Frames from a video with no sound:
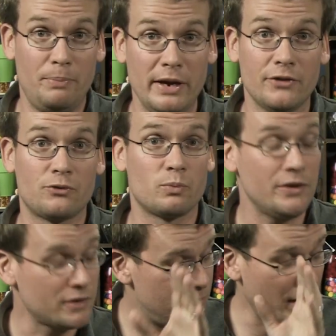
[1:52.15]
biggest
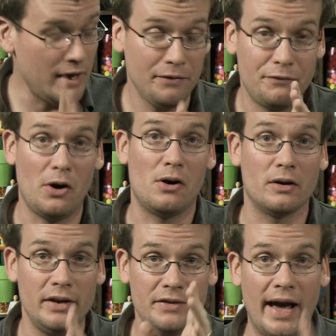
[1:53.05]
risk by
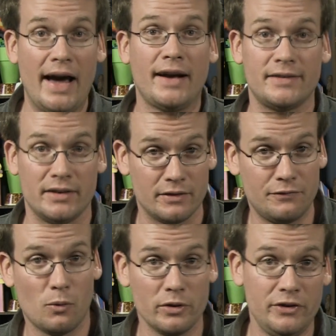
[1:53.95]
far is accident,
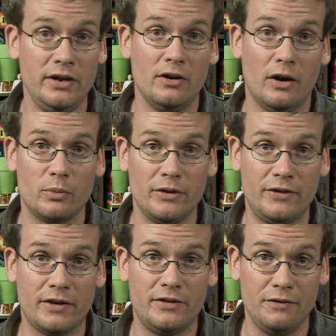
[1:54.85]

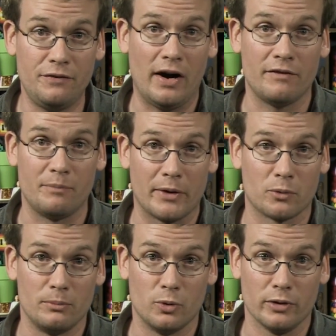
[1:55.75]
1,465 micromorts